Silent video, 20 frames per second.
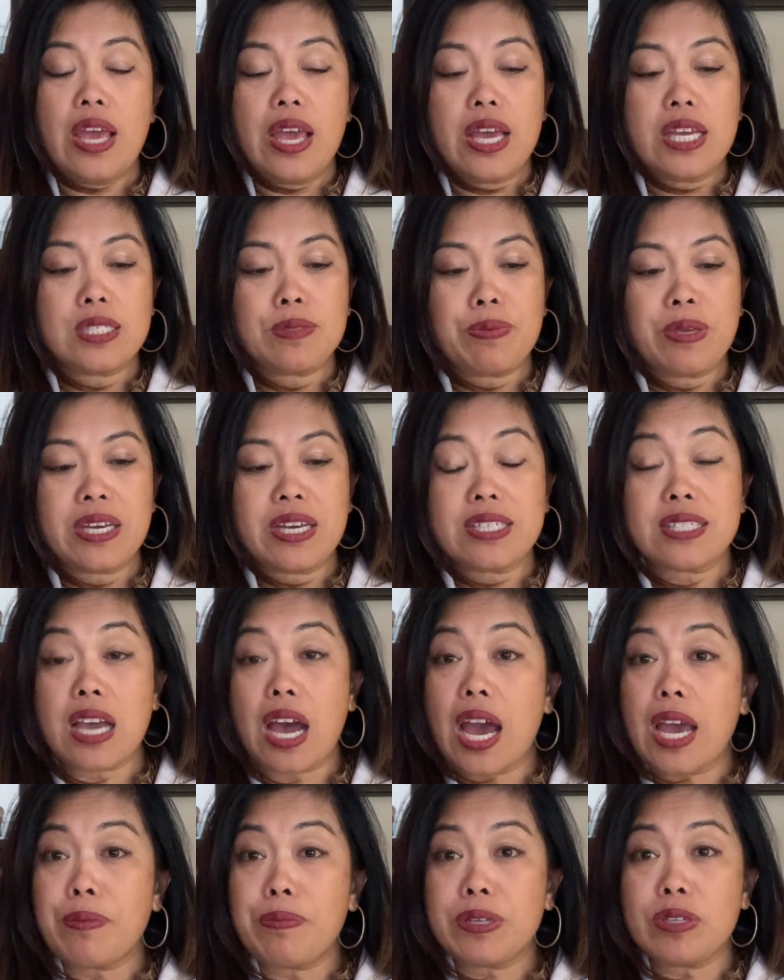It's because
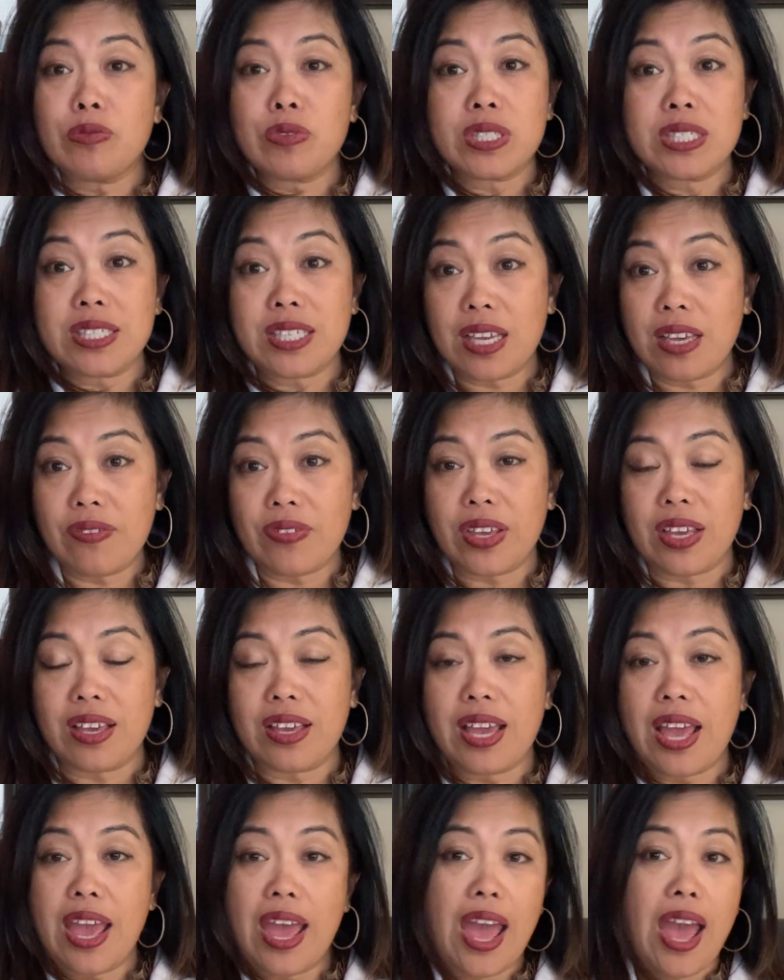I've been
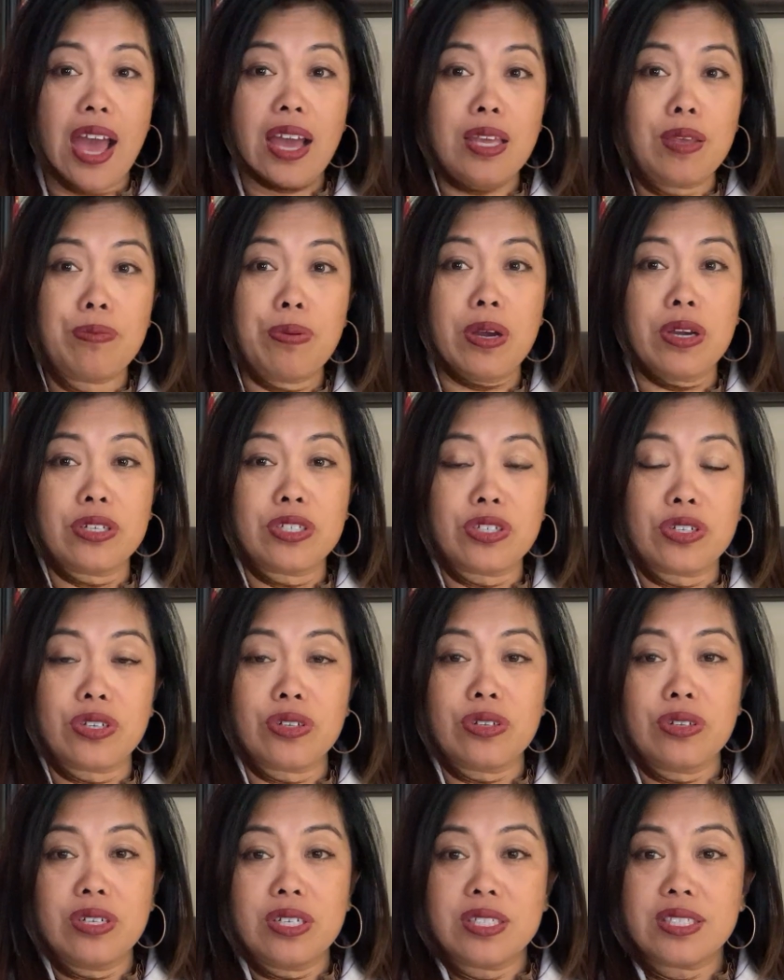receiving
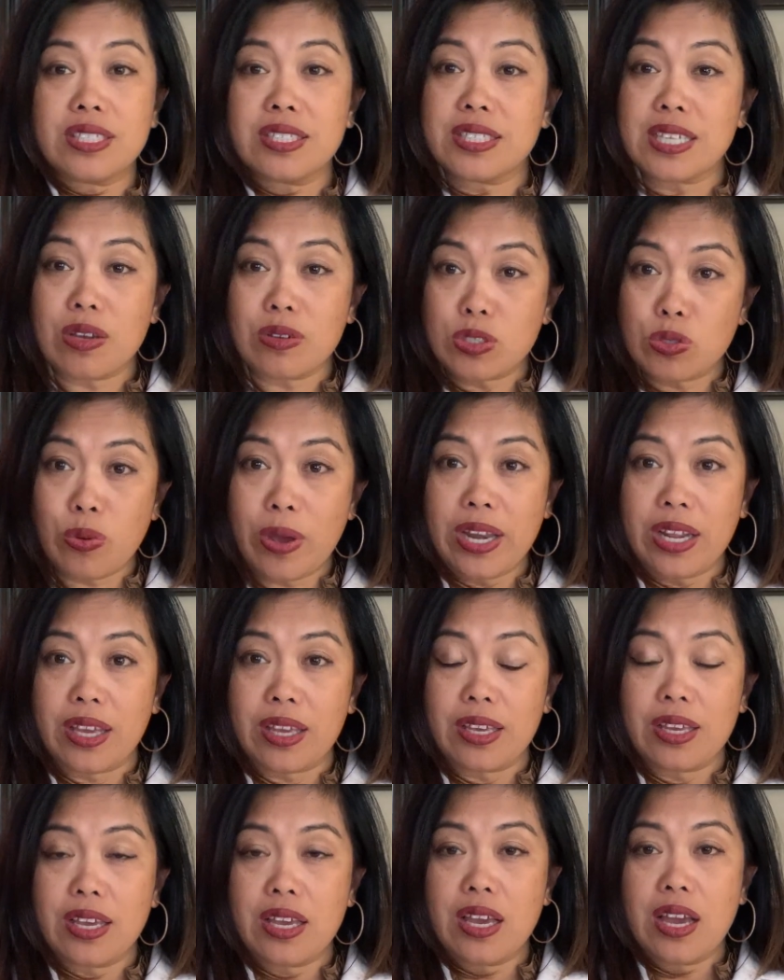acupuncture since I was
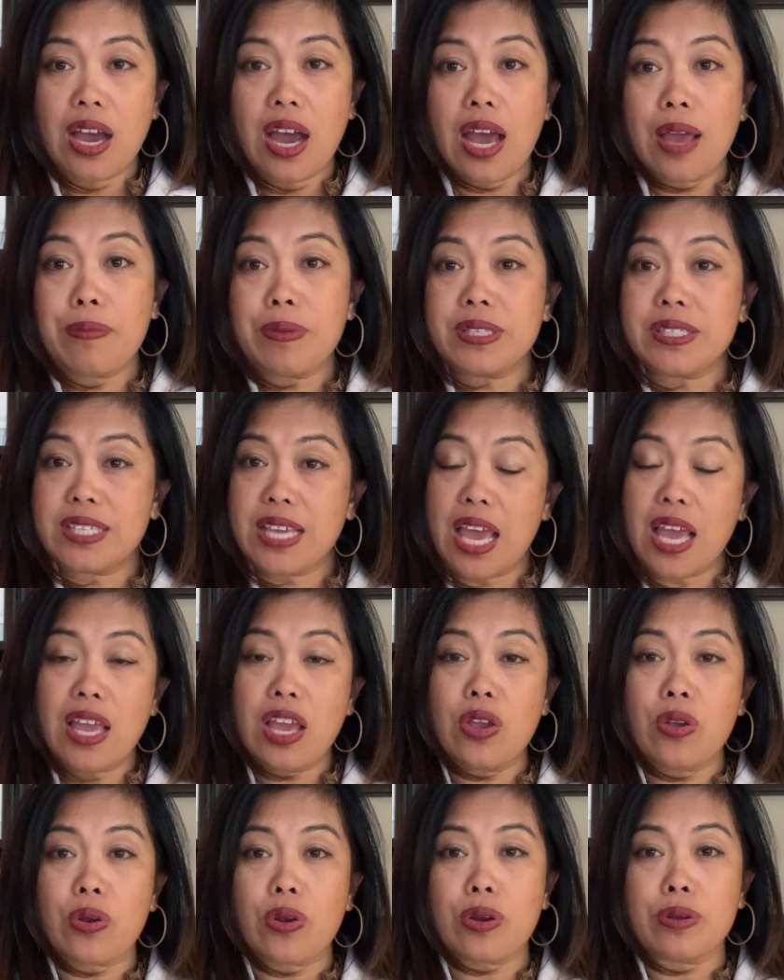20. I've been
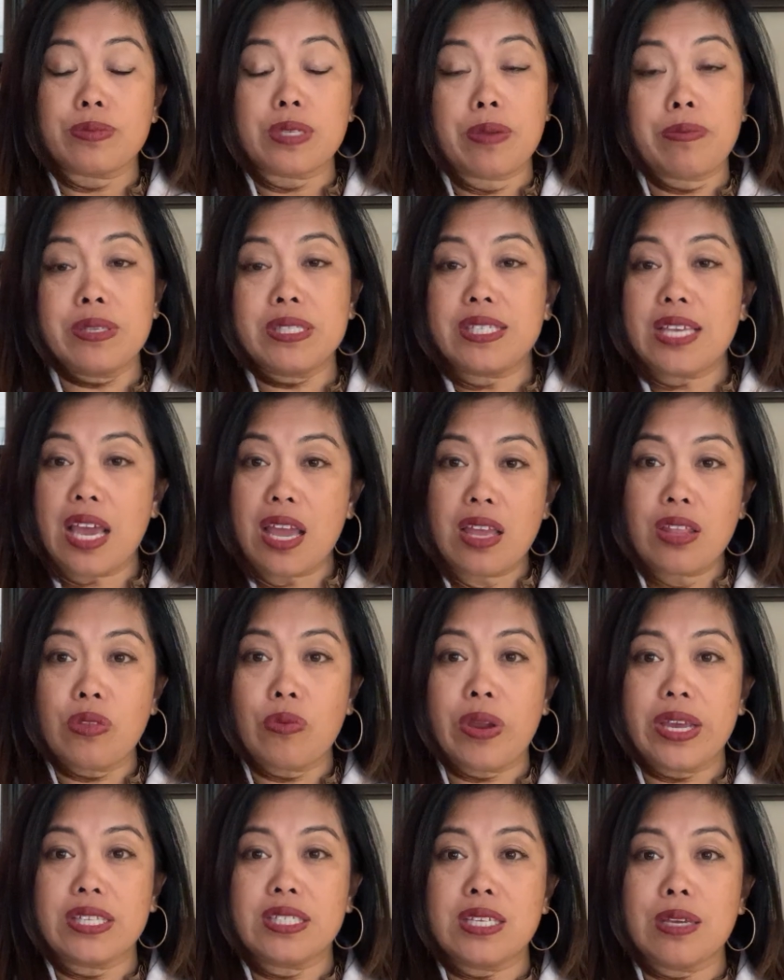taking herbs. I've been taking the
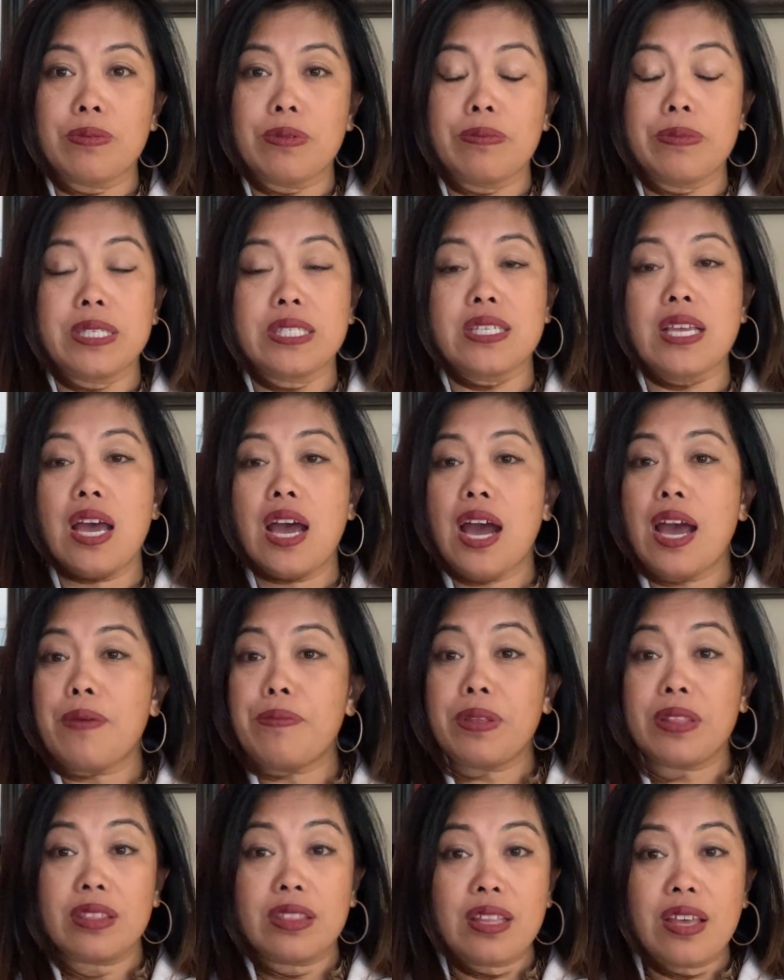right supplements. I've
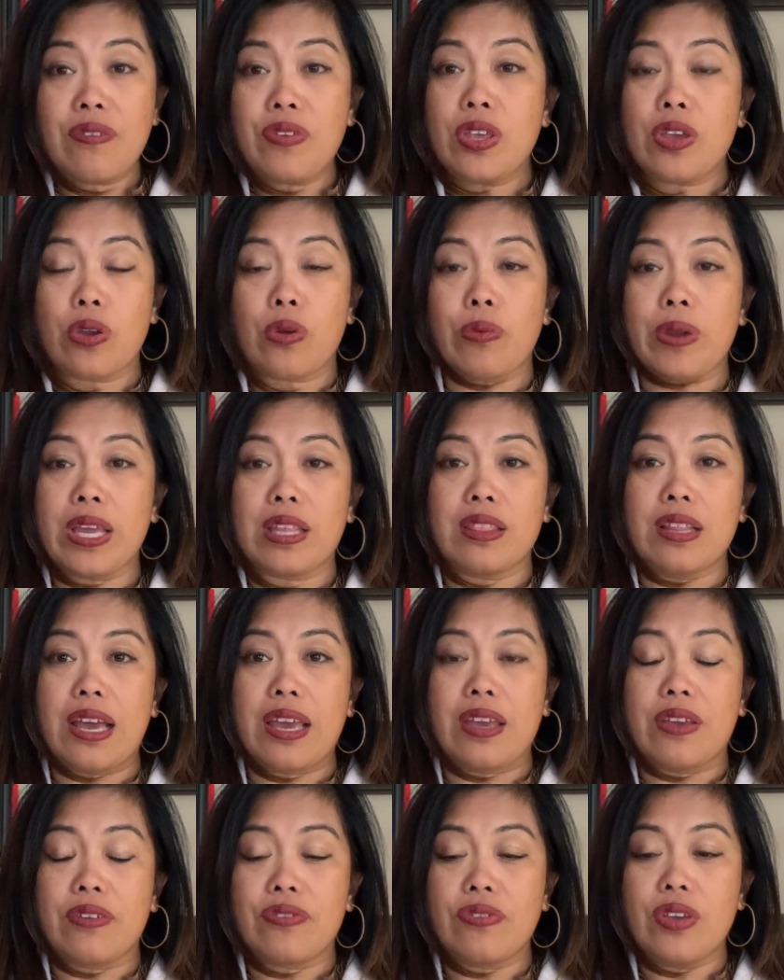been living a great
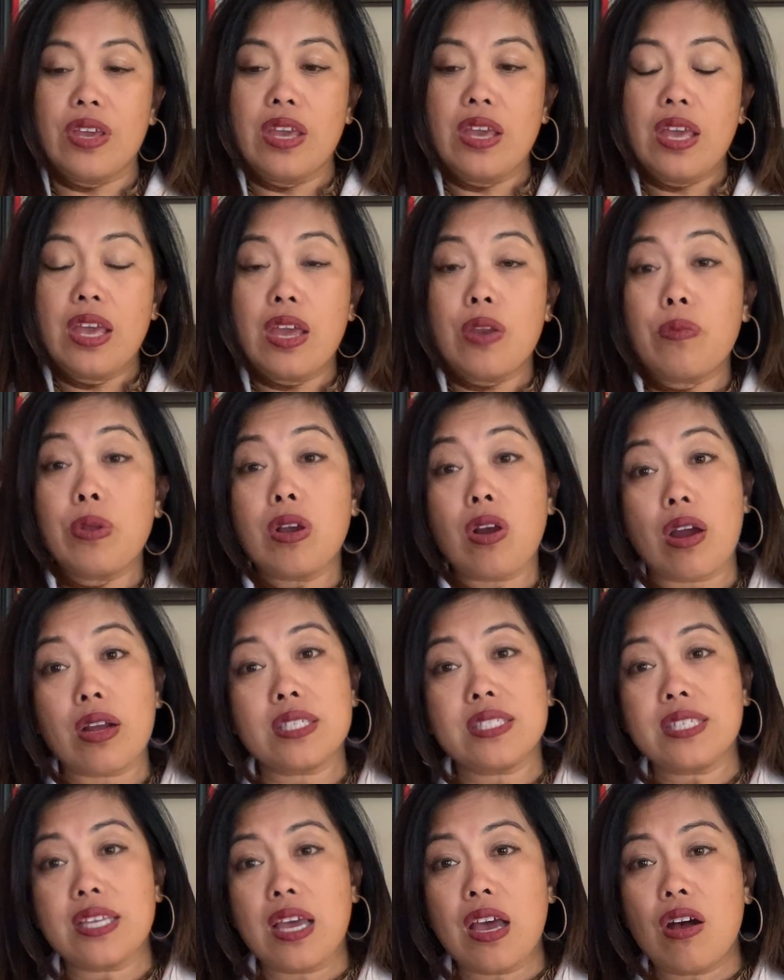life in
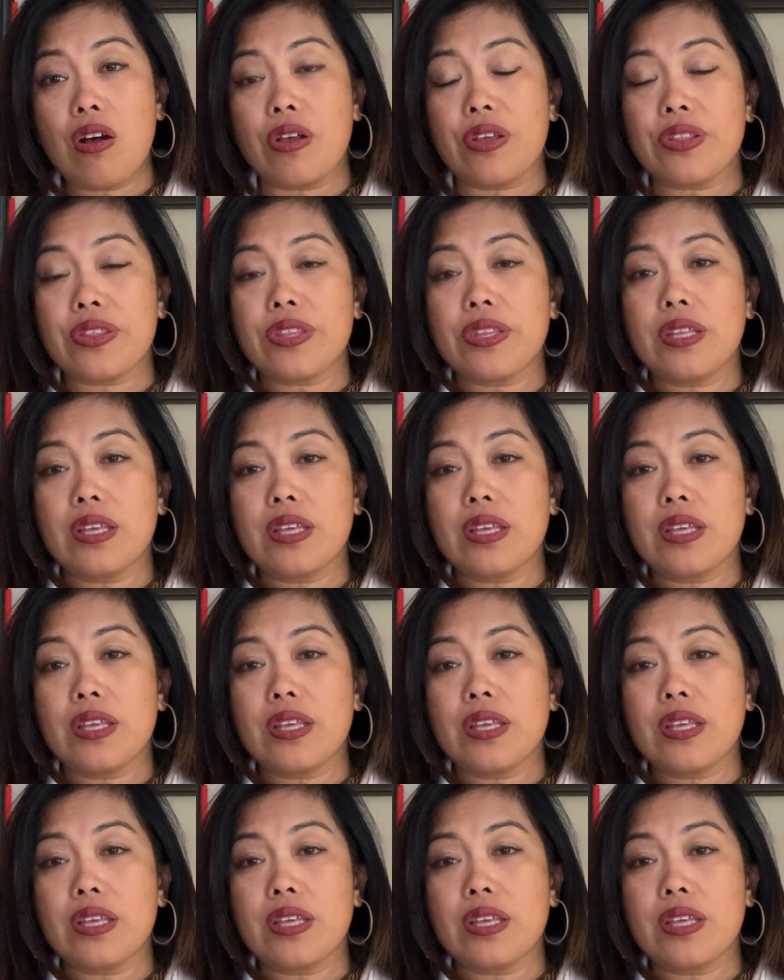regards to health.